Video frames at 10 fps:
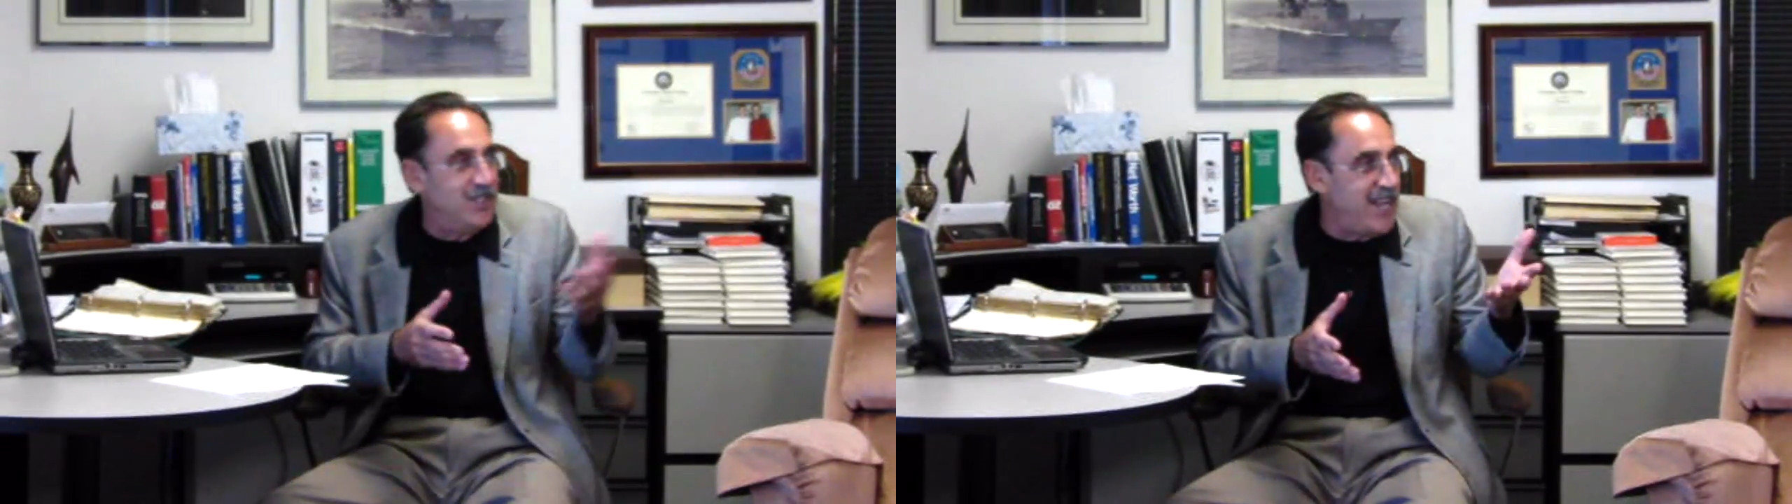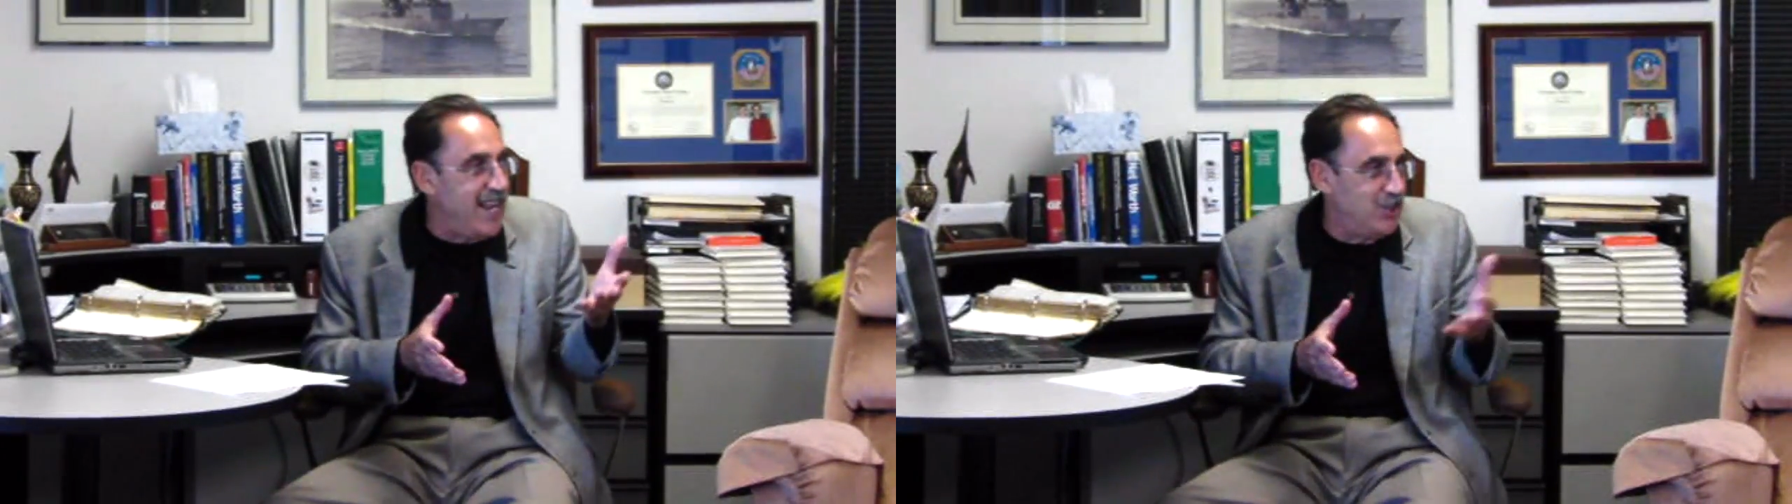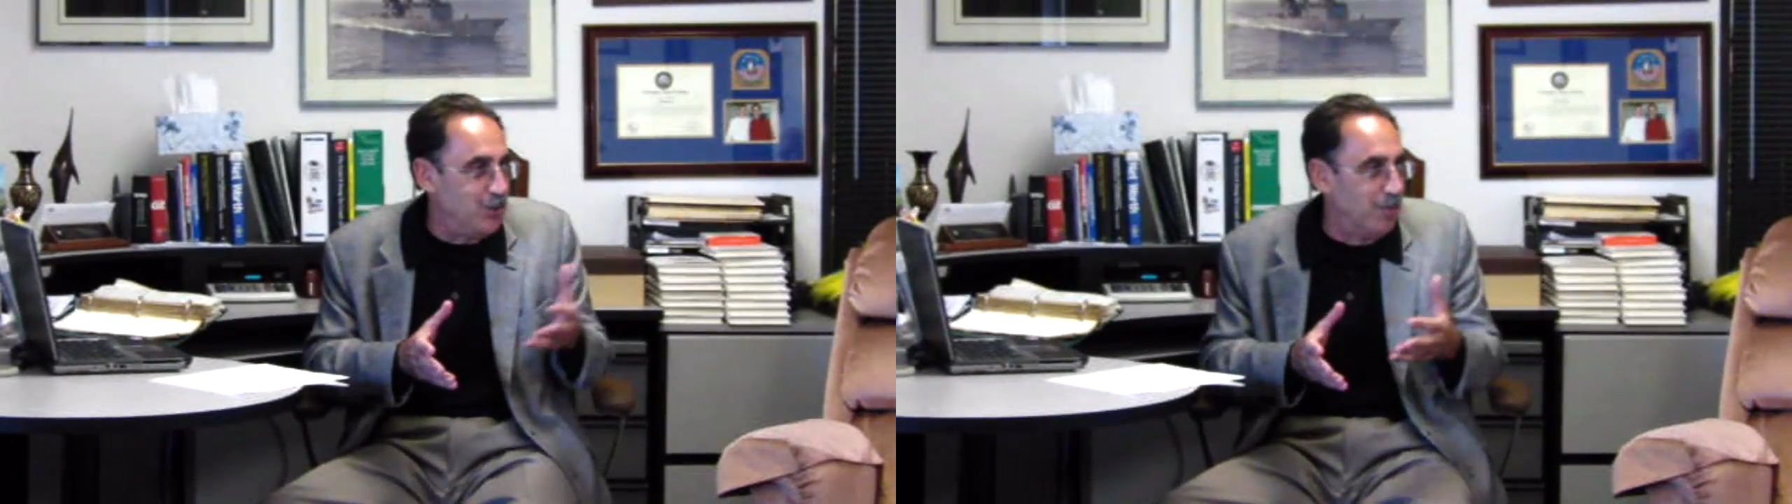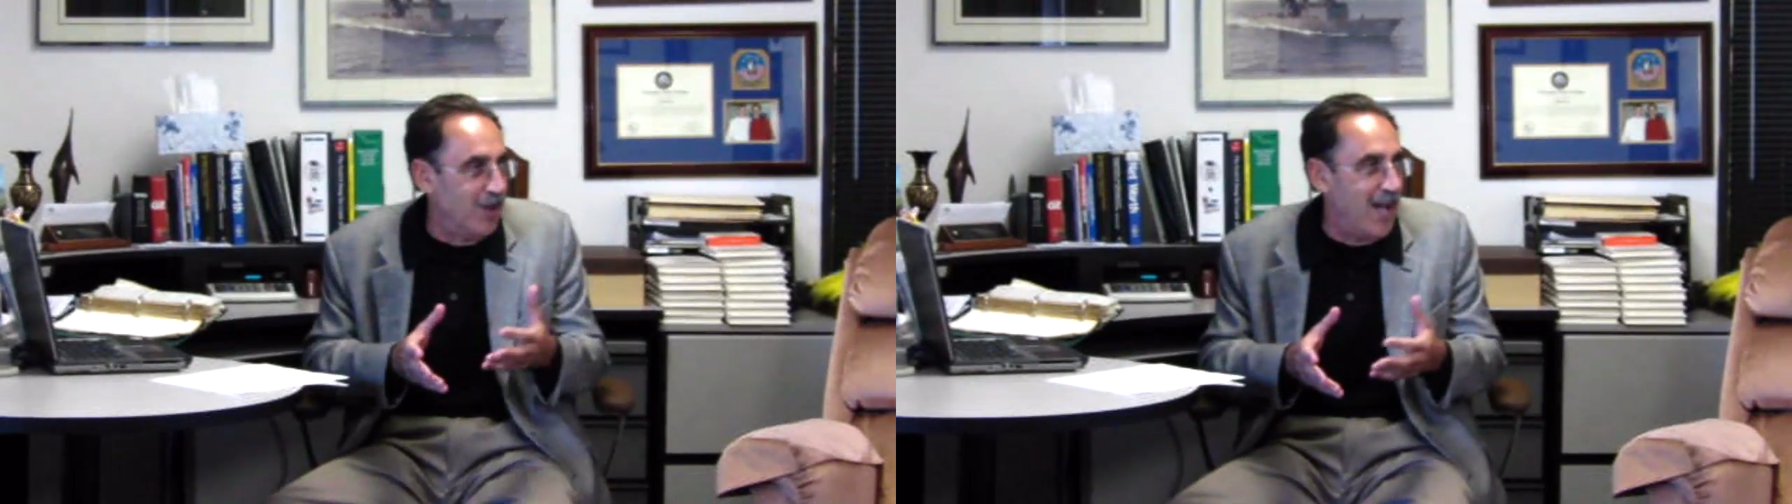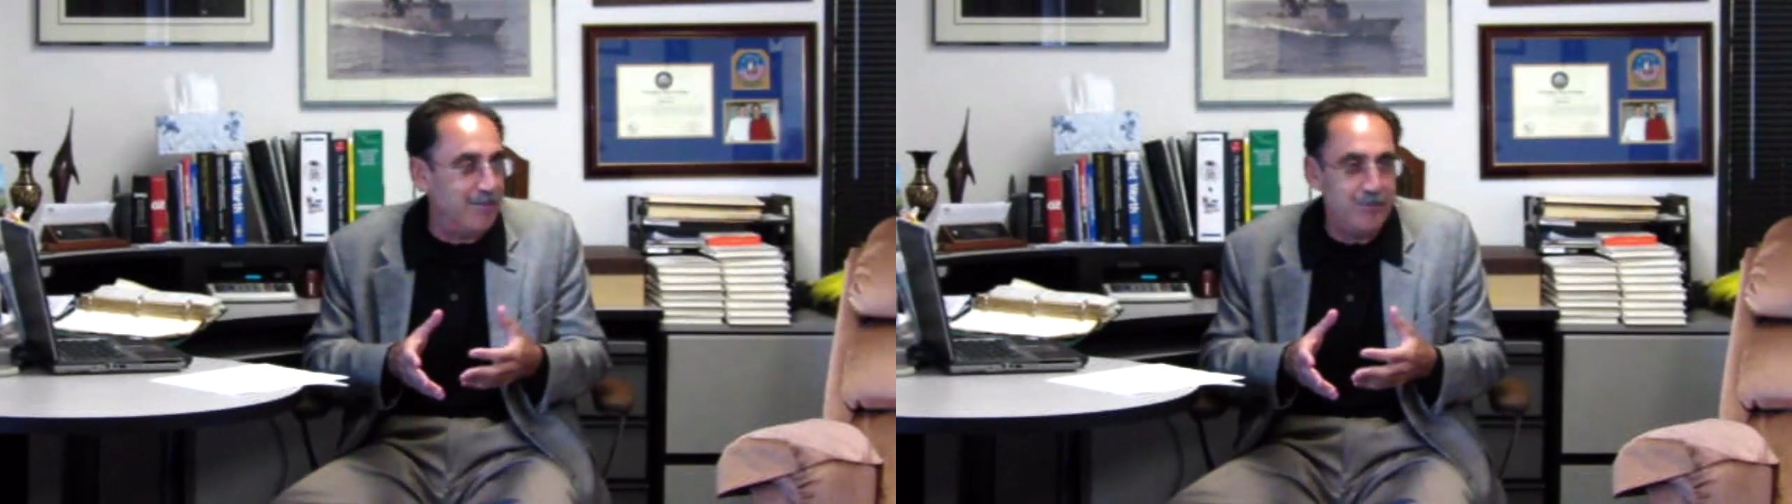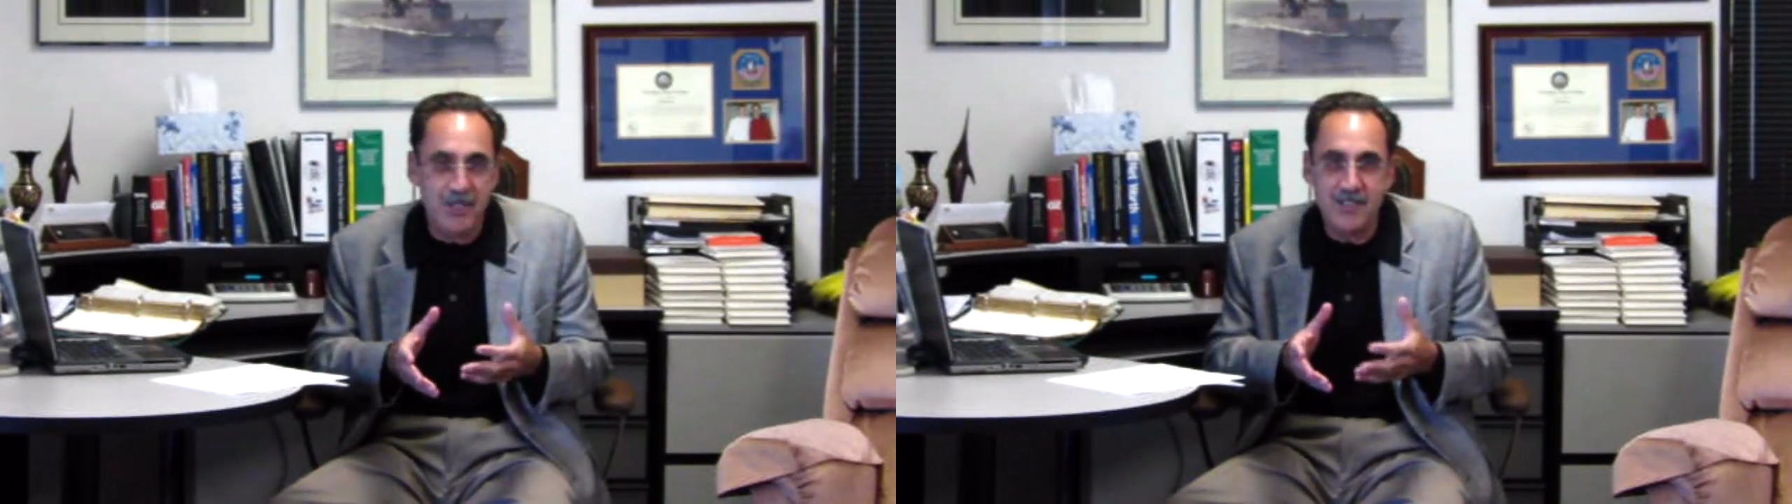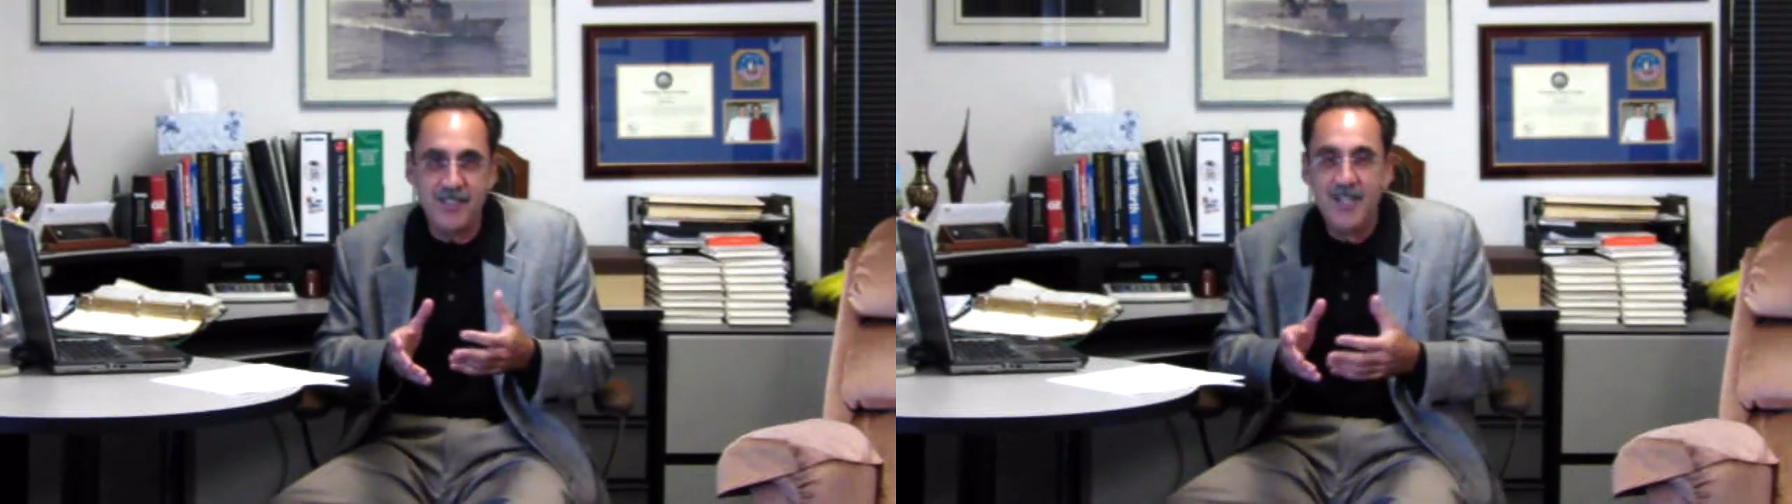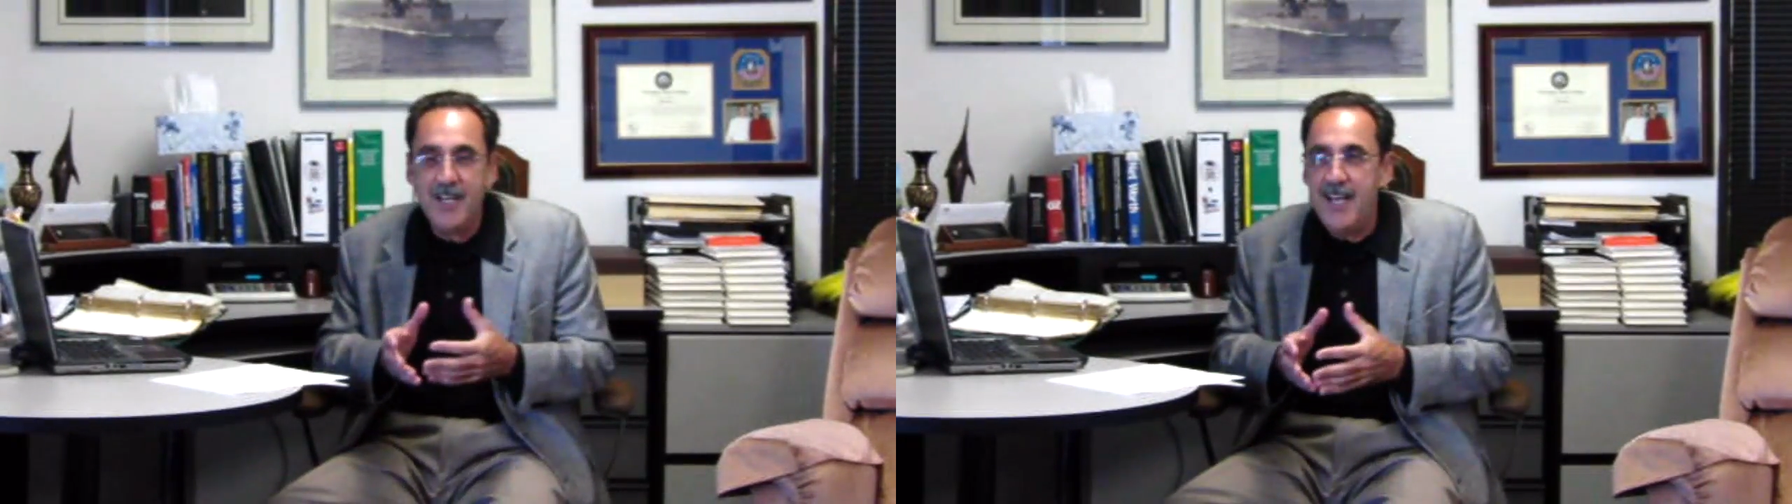tangible objects.